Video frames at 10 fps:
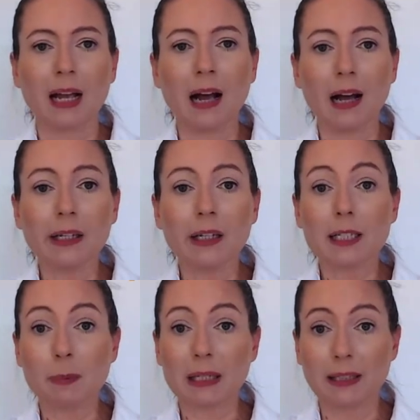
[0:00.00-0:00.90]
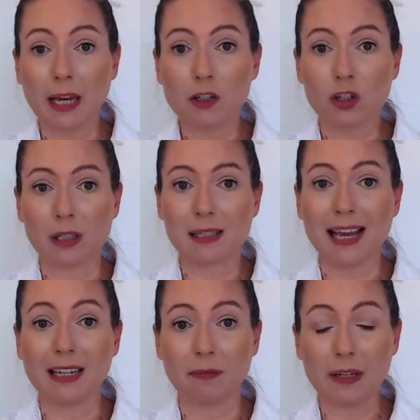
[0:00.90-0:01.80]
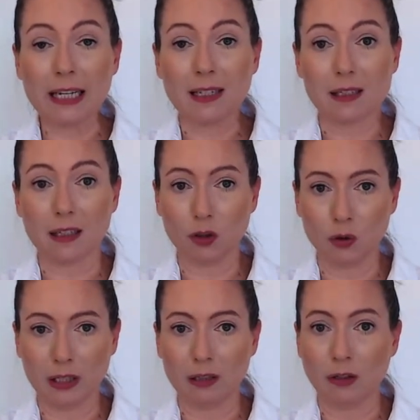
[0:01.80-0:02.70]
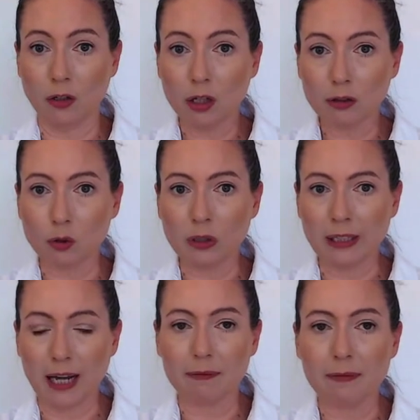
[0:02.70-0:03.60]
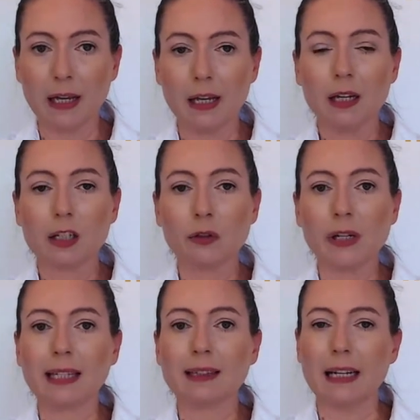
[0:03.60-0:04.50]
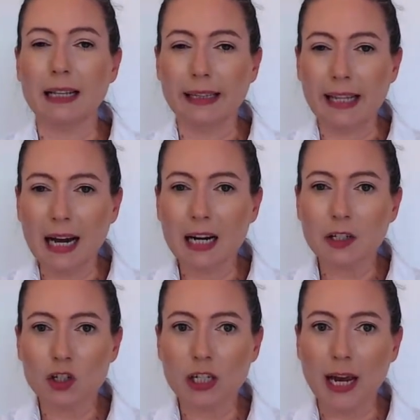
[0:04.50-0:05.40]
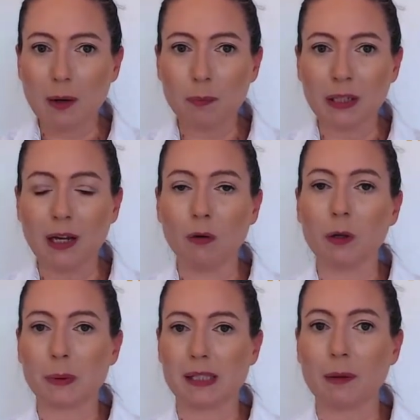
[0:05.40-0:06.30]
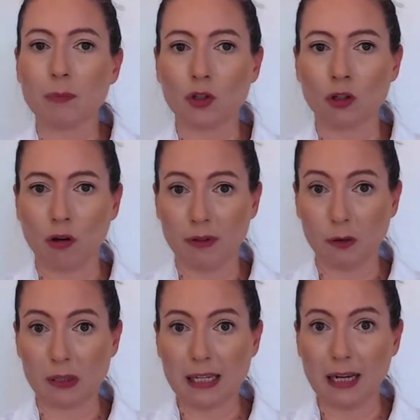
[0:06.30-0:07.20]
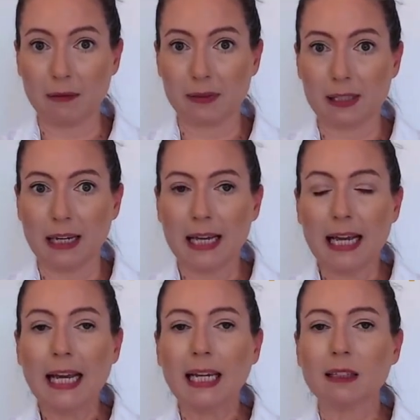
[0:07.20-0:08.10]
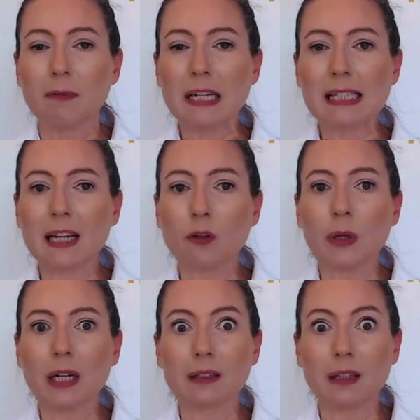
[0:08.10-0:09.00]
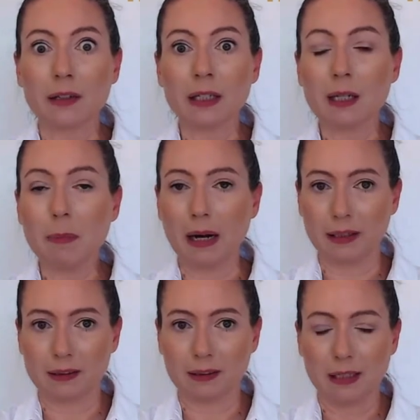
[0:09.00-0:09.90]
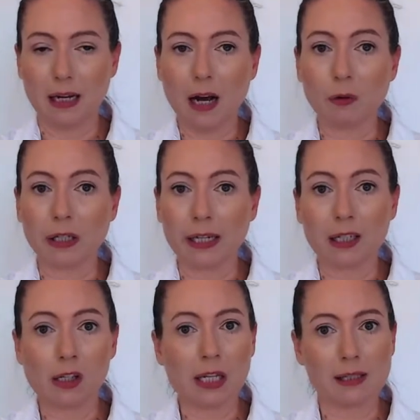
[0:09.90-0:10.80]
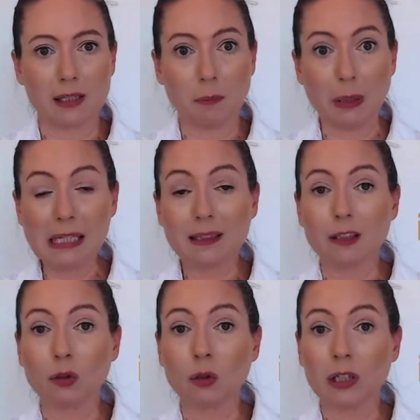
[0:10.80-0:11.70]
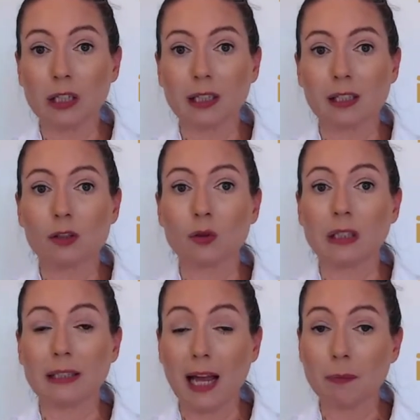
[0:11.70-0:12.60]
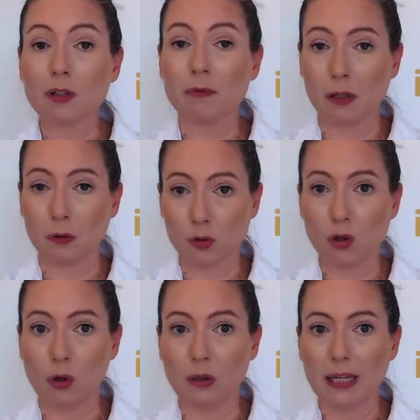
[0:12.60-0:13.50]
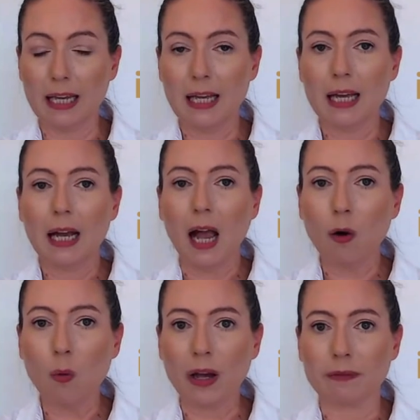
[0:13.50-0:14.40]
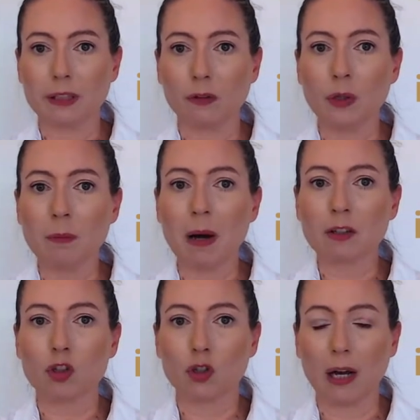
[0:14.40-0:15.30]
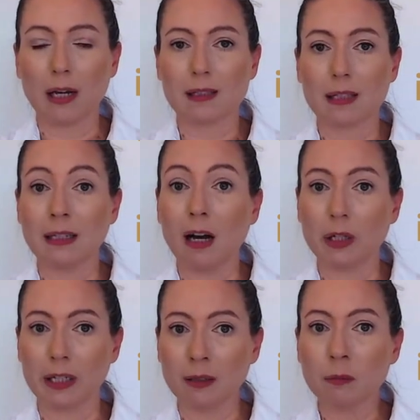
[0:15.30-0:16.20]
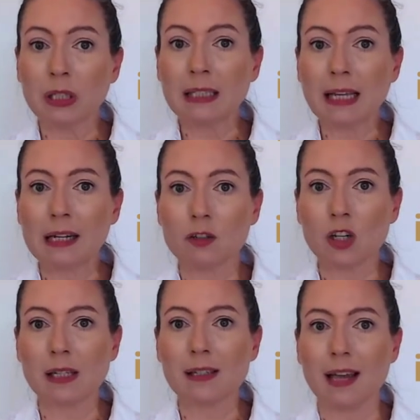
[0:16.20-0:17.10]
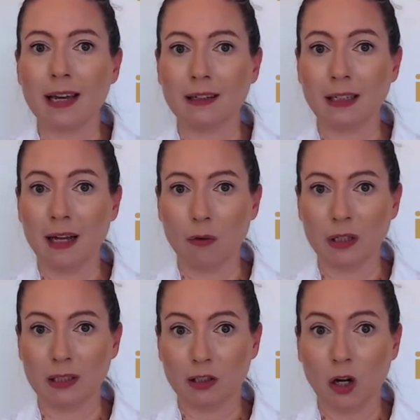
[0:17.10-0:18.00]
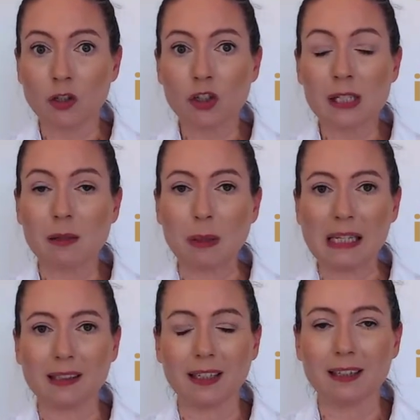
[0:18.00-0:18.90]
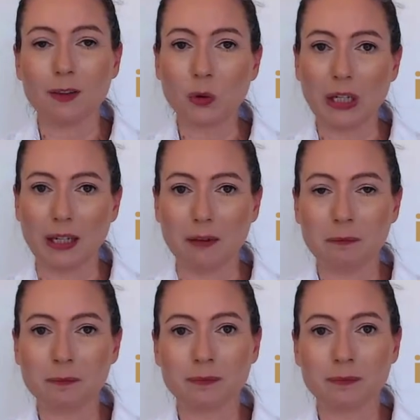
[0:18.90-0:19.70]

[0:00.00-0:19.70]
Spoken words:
Higher expectations and feelings that you are not good enough create a large gap in our perception of ourselves. It feels like we are tearing apart. Our ego has the ability to hurt us to the depths of our soul. However, we must trust in our inborn intelligence and in our unconscious ability to heal.